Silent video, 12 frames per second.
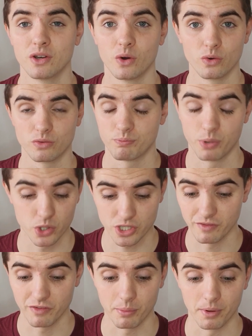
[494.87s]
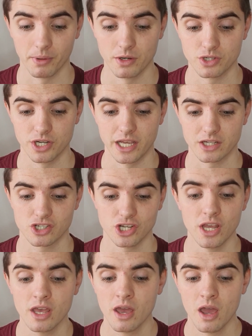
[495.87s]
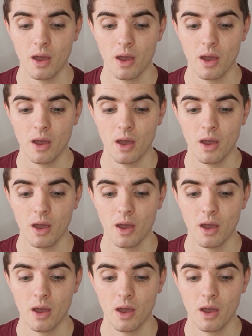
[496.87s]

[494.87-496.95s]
or pushing for promotion next year.